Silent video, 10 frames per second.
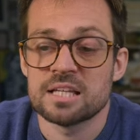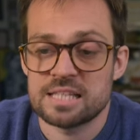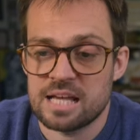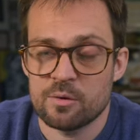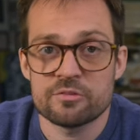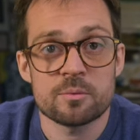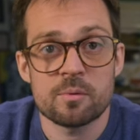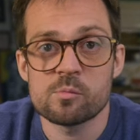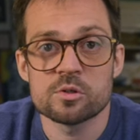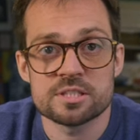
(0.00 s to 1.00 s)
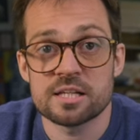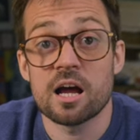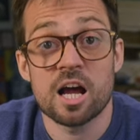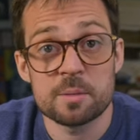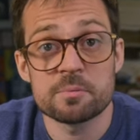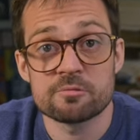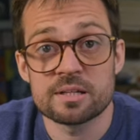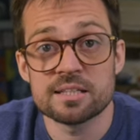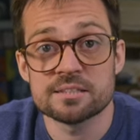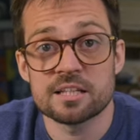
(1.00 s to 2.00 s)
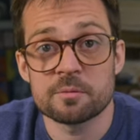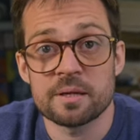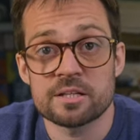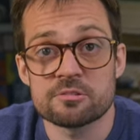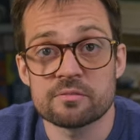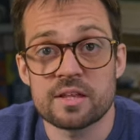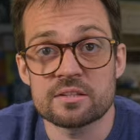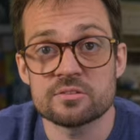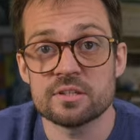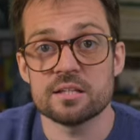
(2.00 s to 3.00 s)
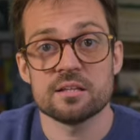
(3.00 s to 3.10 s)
Now, if someone wanted a hyper-realistic picture of that scene,